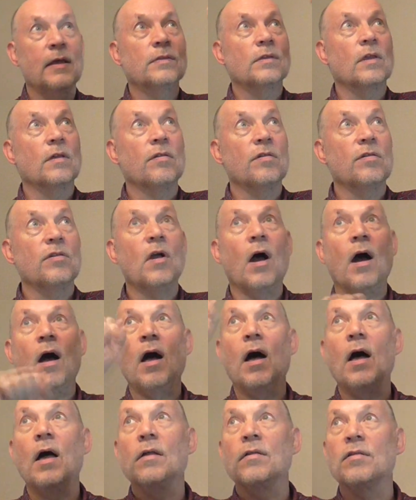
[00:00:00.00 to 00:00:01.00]
the
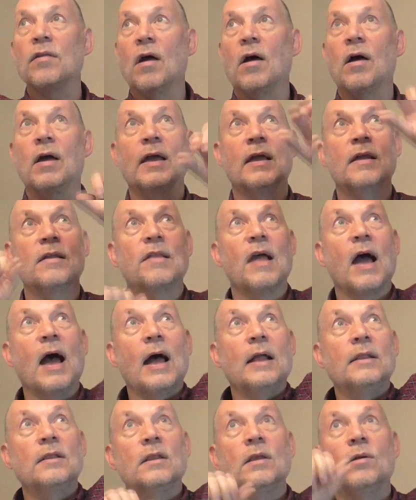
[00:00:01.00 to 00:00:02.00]
stars are his
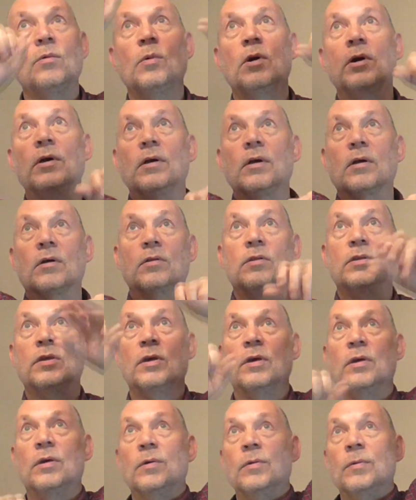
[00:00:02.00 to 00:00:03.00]
handiwork
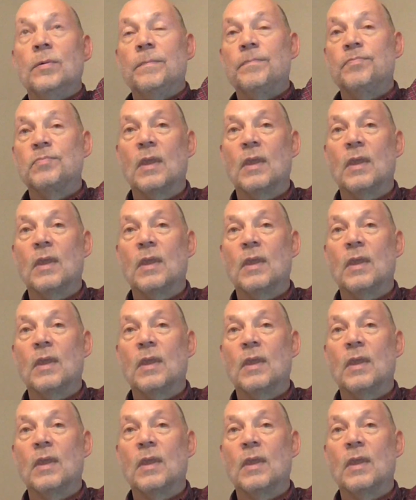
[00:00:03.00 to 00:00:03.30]
too.